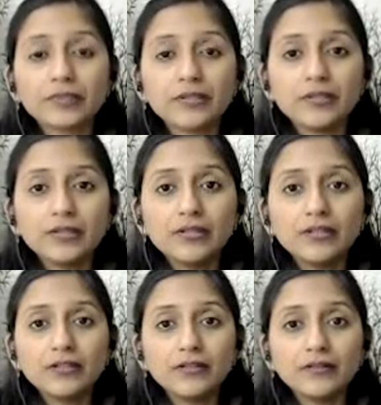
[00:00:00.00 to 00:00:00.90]

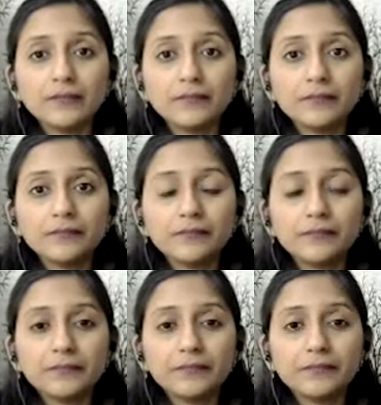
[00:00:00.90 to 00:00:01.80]

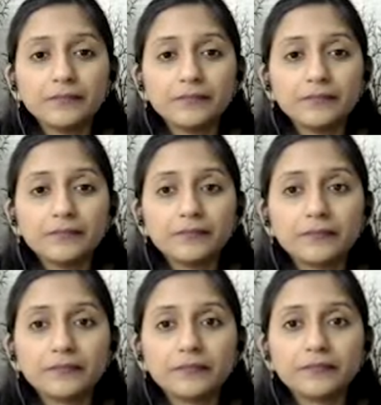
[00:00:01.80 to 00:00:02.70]

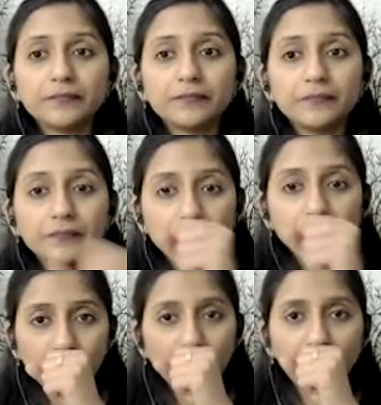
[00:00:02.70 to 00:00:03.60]

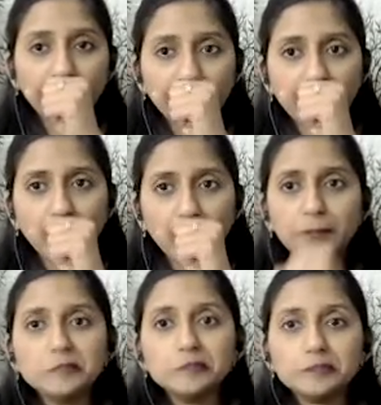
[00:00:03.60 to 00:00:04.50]

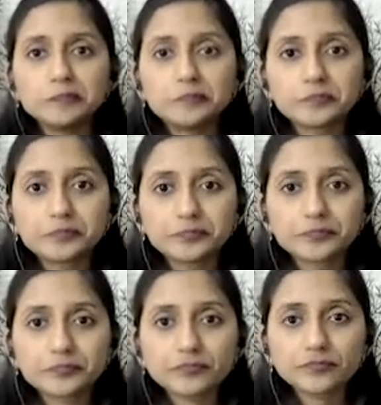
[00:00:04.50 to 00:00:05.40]

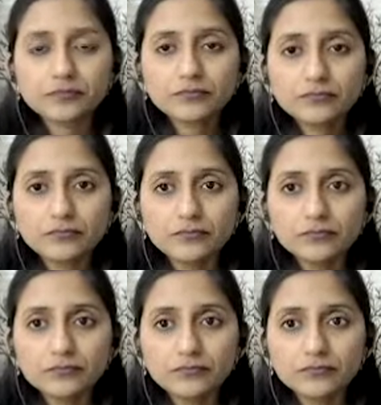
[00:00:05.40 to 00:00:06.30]

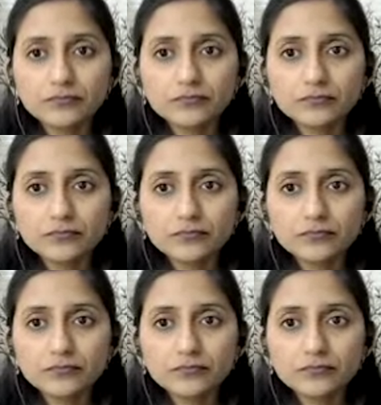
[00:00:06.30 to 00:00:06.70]
Nobody speaks.